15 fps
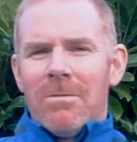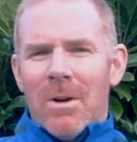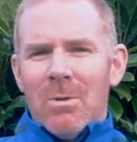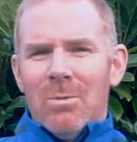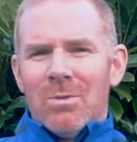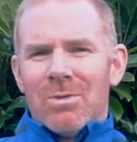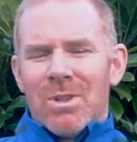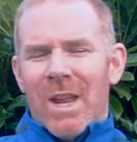
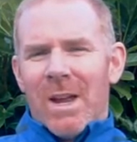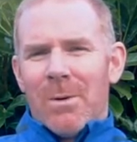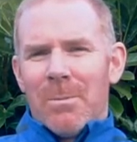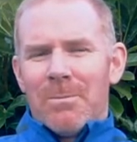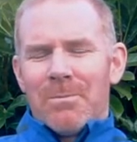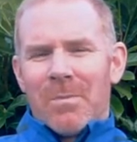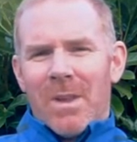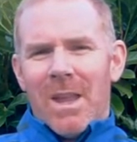phones now,
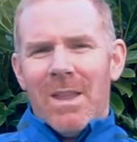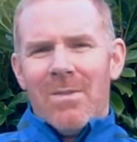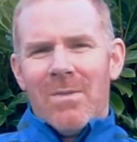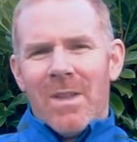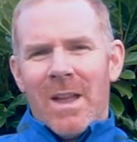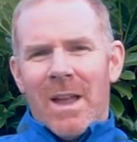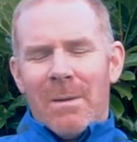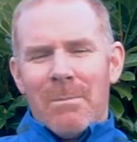in
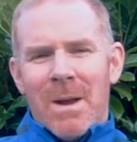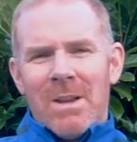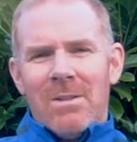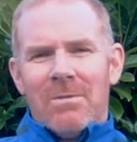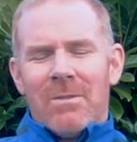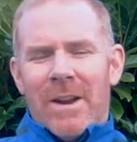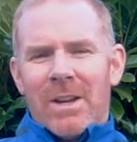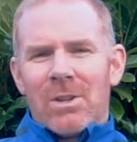that
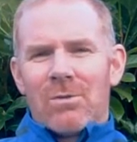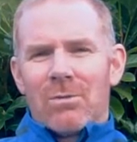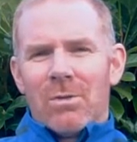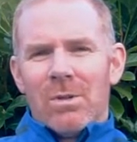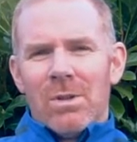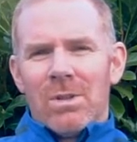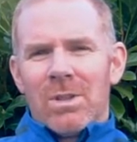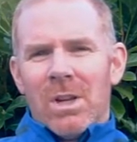
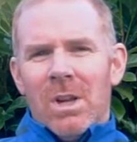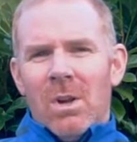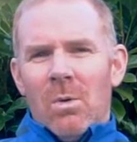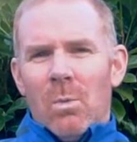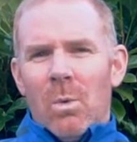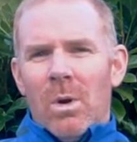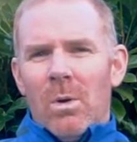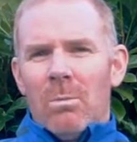manufacturers
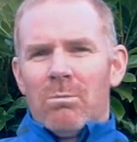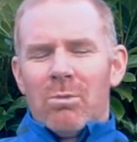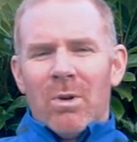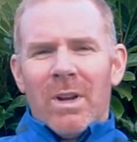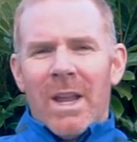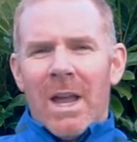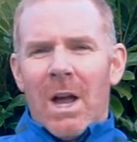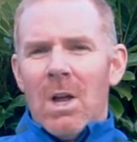will
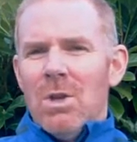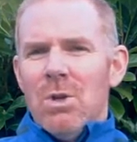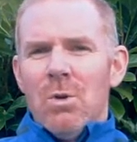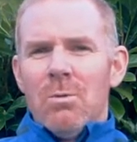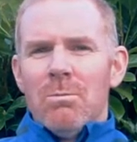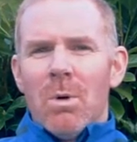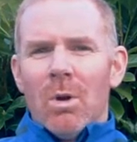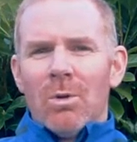bring out a
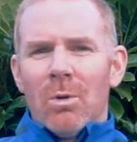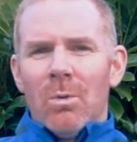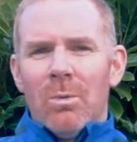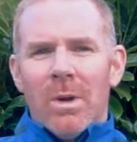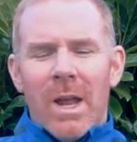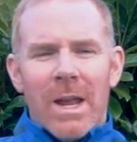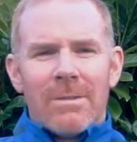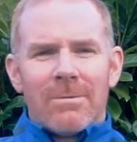new model
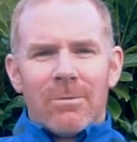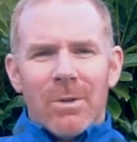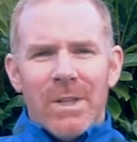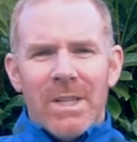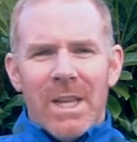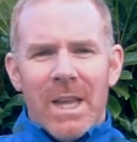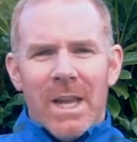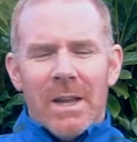every
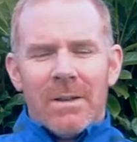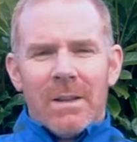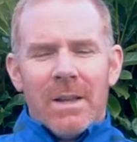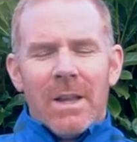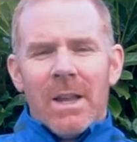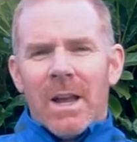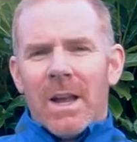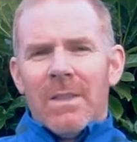year,
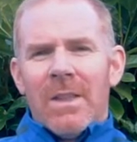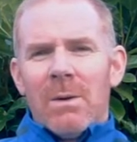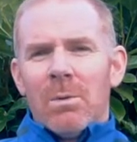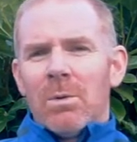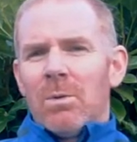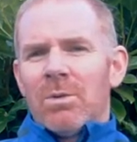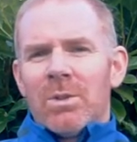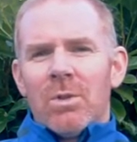and they will
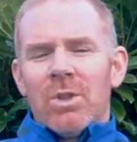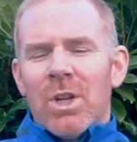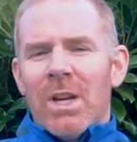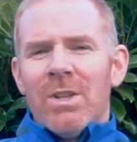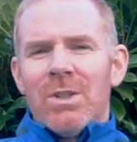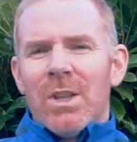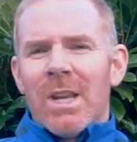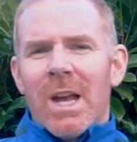also
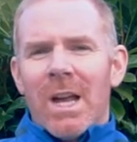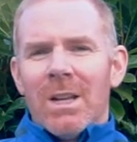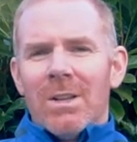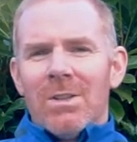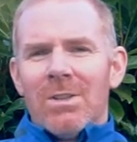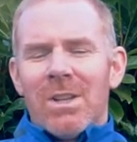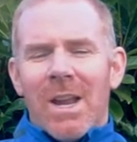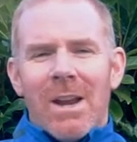change the
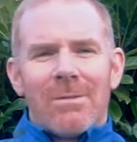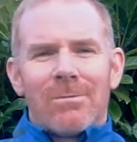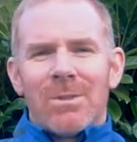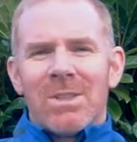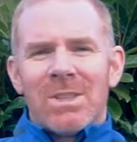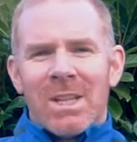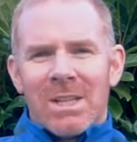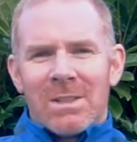colours every
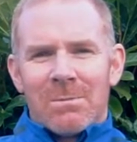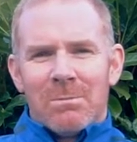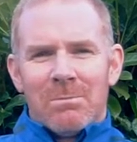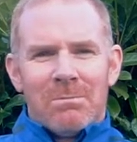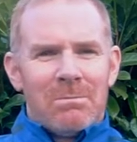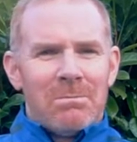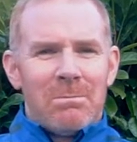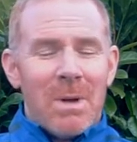6
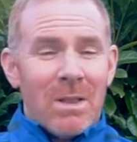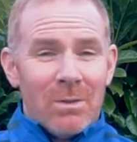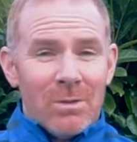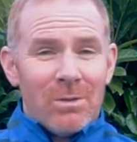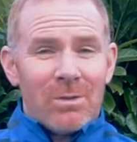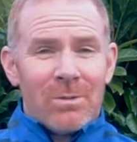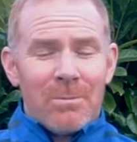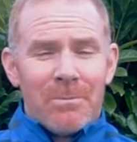
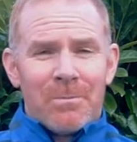months.